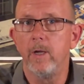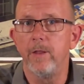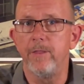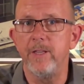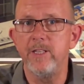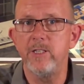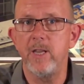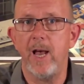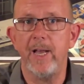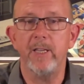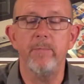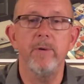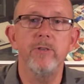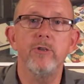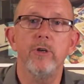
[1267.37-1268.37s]
These
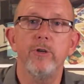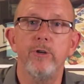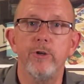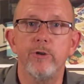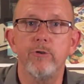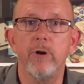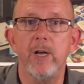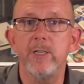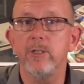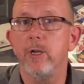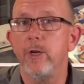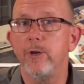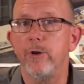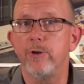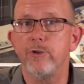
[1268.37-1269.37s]
documents, your trust,
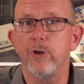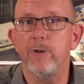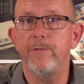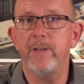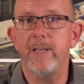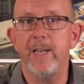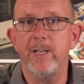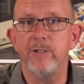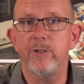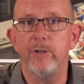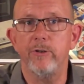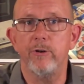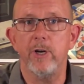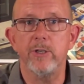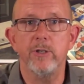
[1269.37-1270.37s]
your certification
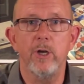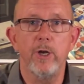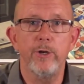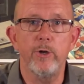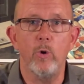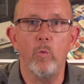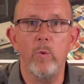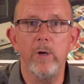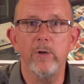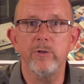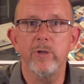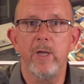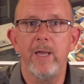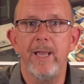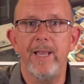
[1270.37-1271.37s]
of trust, your
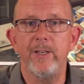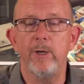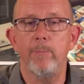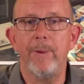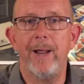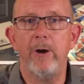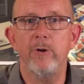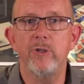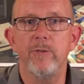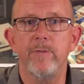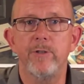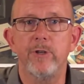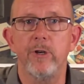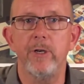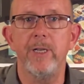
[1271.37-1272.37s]
wills, and your powers of
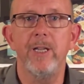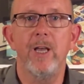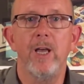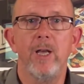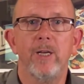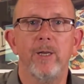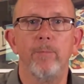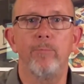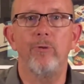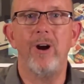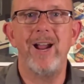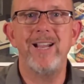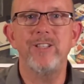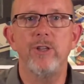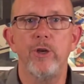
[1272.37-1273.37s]
attorney
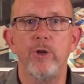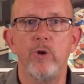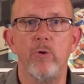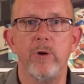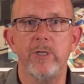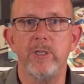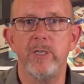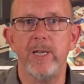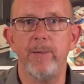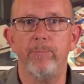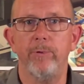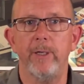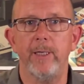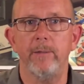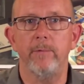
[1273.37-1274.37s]
comprise your estate
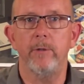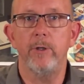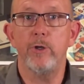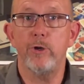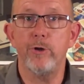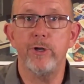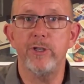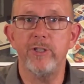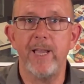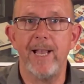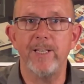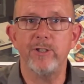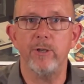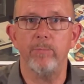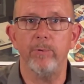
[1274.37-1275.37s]
plan, your
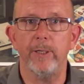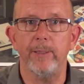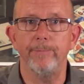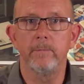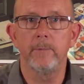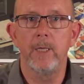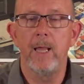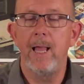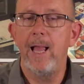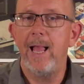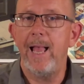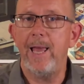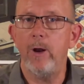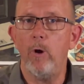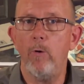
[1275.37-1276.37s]
disaster plan.
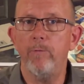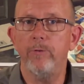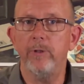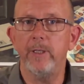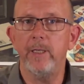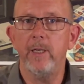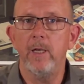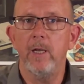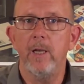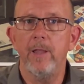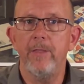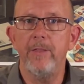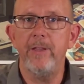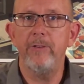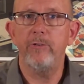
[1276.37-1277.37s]
And hopefully,
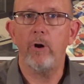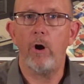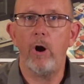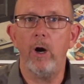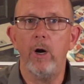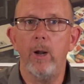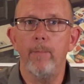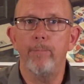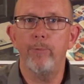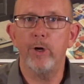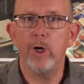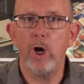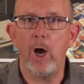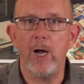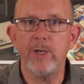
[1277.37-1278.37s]
these are
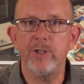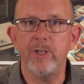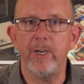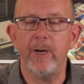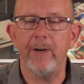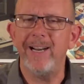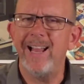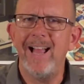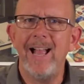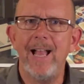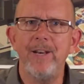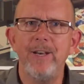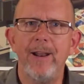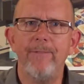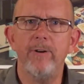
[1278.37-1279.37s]
precautionary
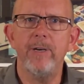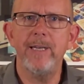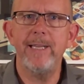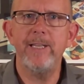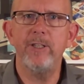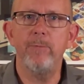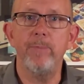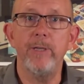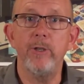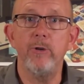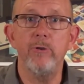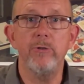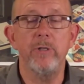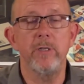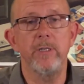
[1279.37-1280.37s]
and never need to be
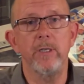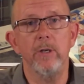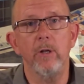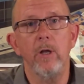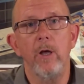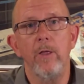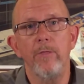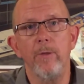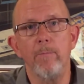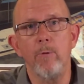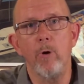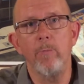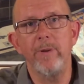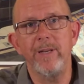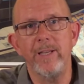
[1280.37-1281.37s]
used until the
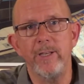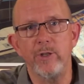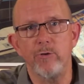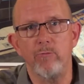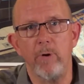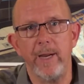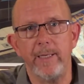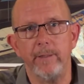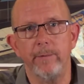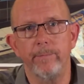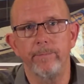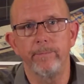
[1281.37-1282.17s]
moment is right.